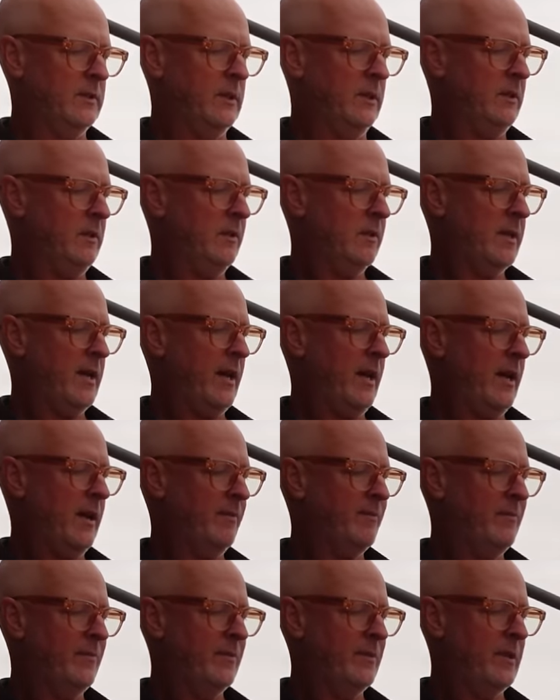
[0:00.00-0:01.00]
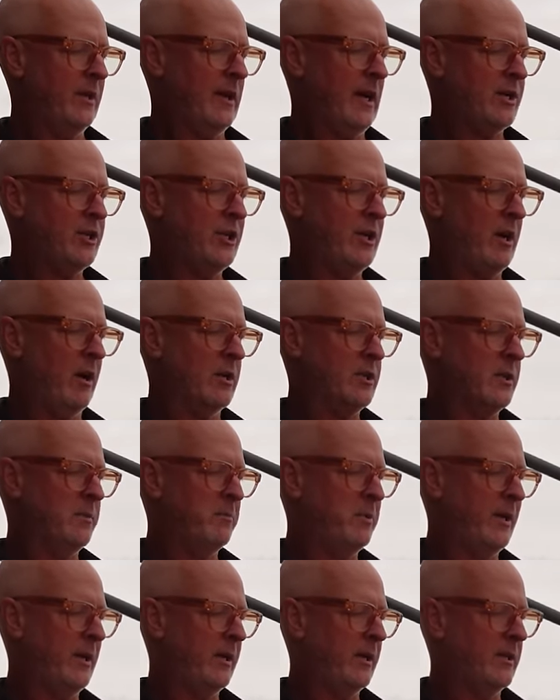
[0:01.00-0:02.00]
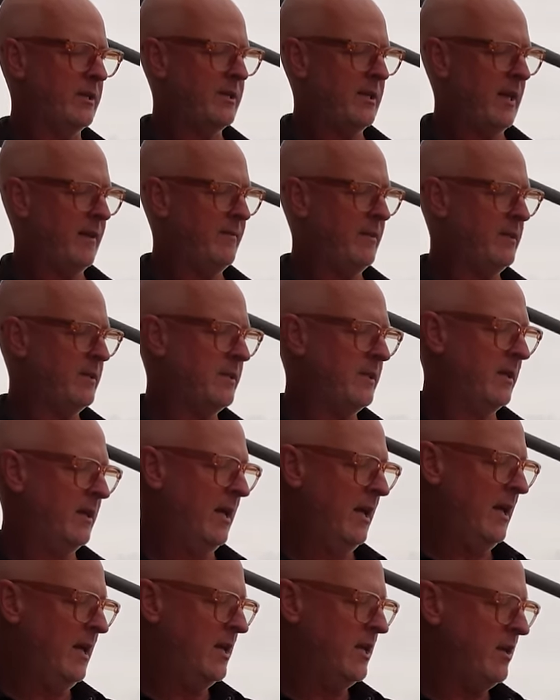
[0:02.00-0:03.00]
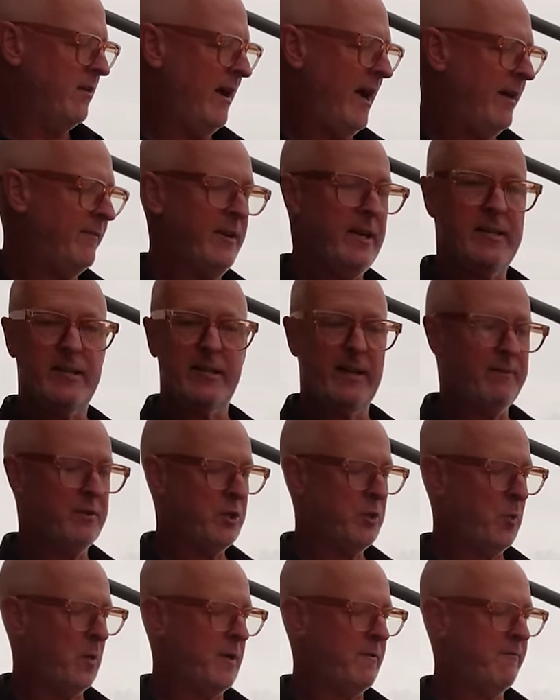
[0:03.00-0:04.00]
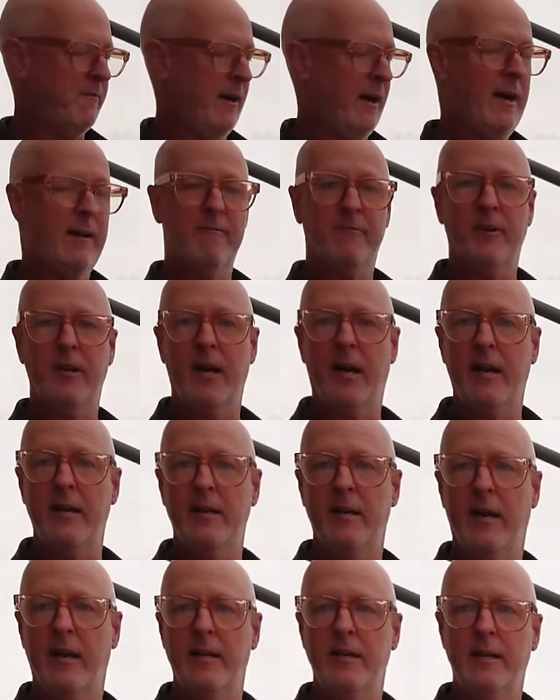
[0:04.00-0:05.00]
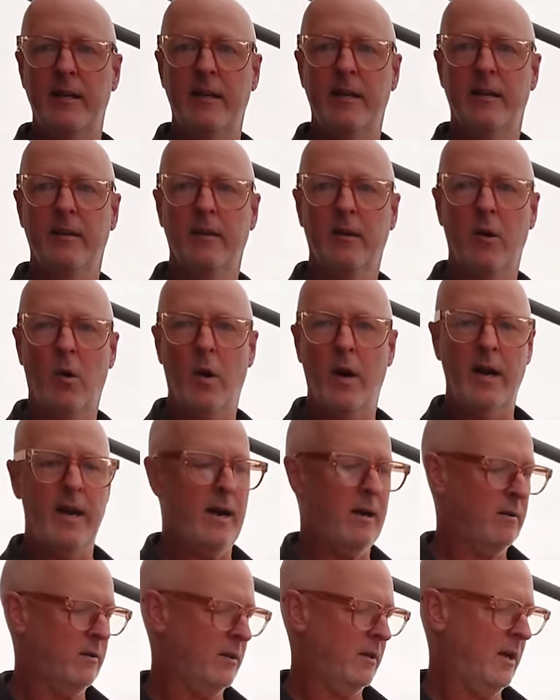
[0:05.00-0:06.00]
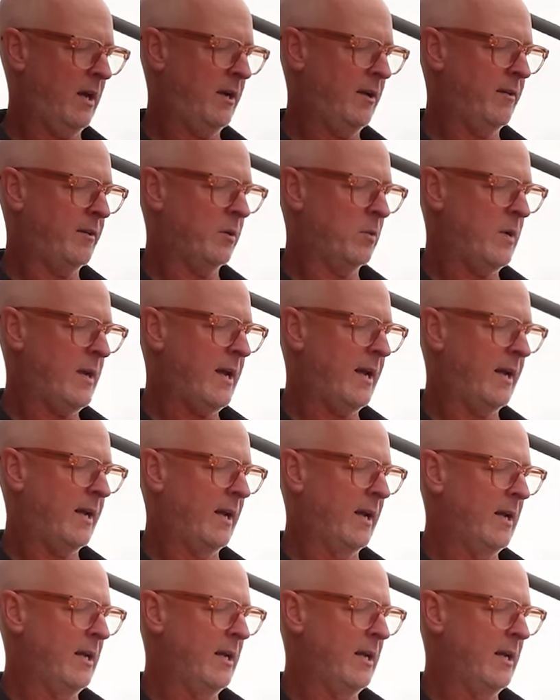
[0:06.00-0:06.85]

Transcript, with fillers: Oh yeah, there actually are some pretty good savings. You have a 725 for 990 going out another week.